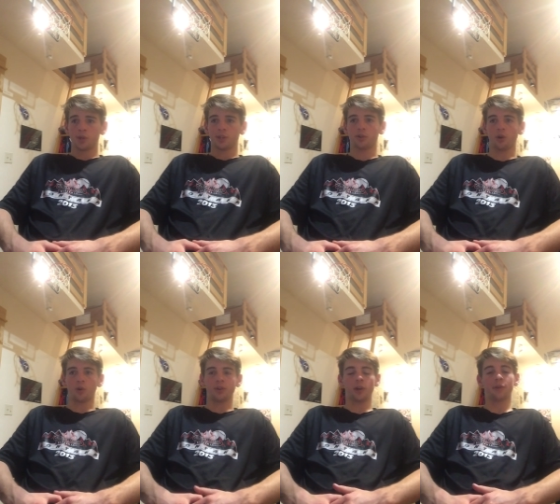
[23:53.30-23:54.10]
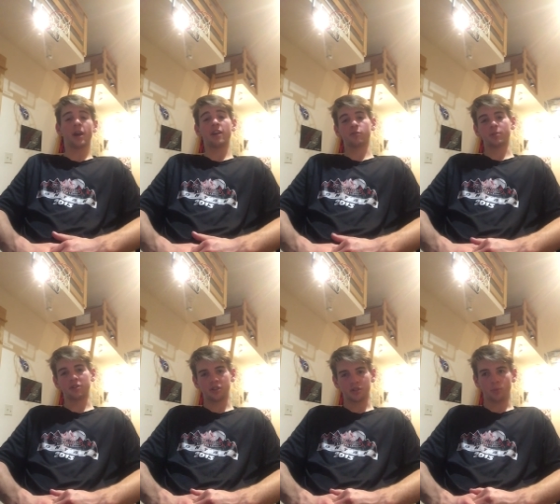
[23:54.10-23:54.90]
So the other guy that's
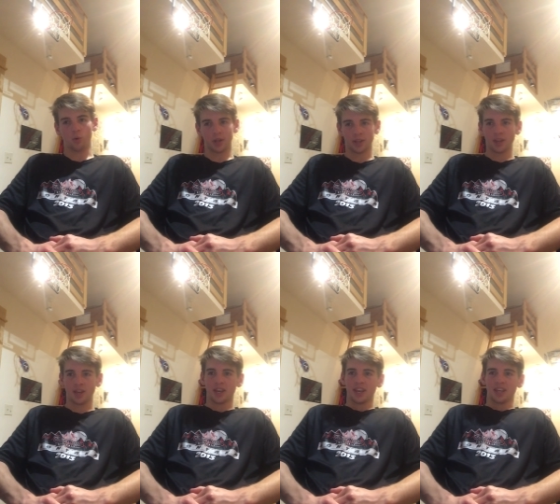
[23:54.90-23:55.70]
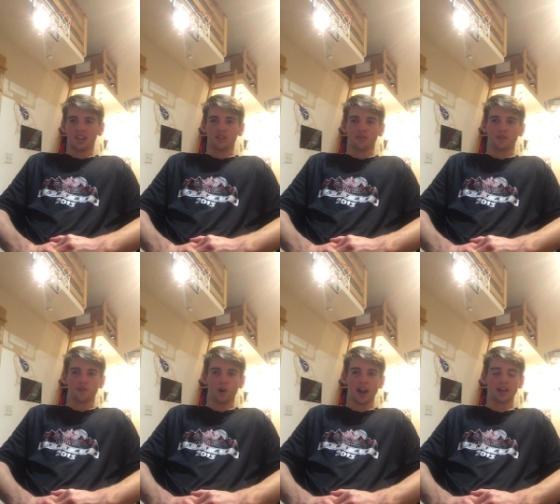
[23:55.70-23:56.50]
been disappointing is
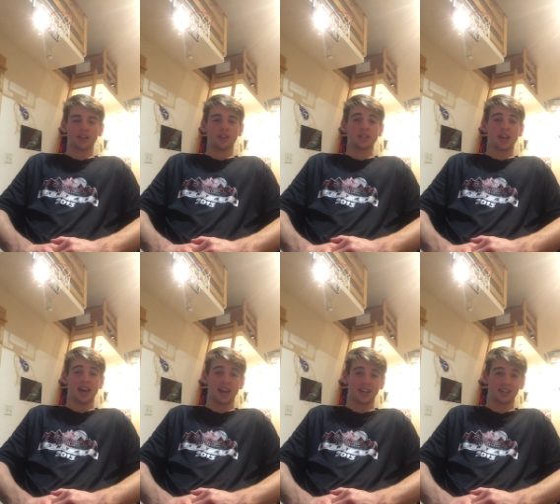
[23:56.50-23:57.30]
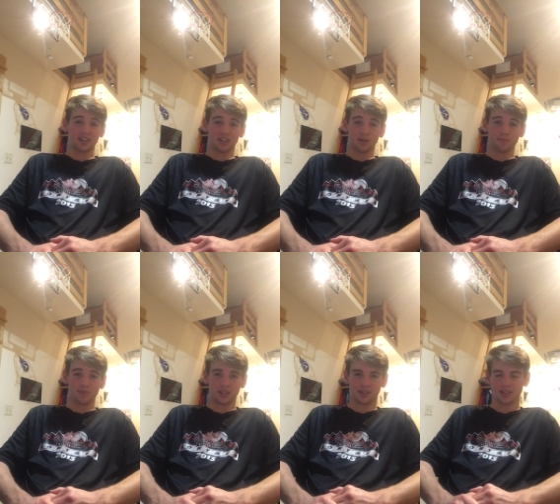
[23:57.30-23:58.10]
Frank the Tank
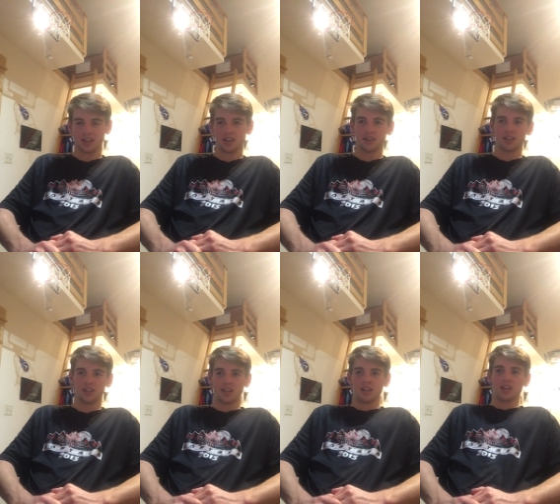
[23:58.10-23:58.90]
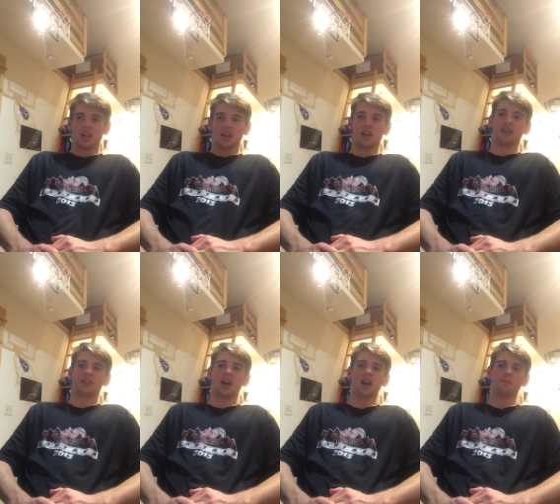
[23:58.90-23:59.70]
Kaminsky. And I